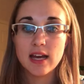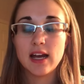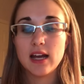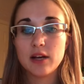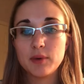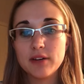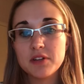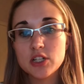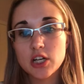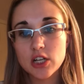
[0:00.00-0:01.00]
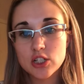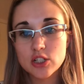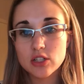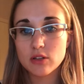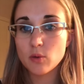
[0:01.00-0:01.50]
and we have to
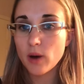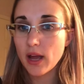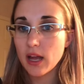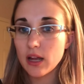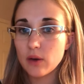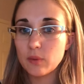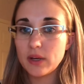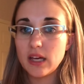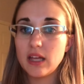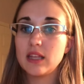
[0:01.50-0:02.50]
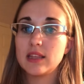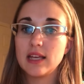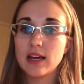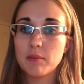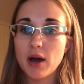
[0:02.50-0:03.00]
change the way we
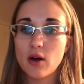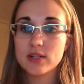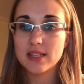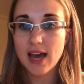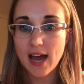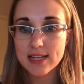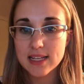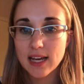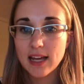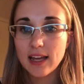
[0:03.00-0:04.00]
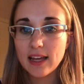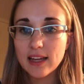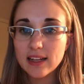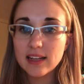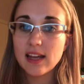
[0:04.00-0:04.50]
think about that
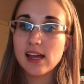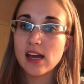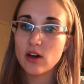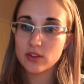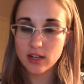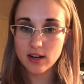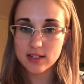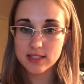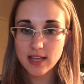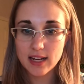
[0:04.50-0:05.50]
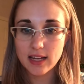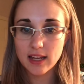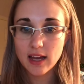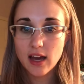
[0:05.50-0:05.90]
in a healthcare setting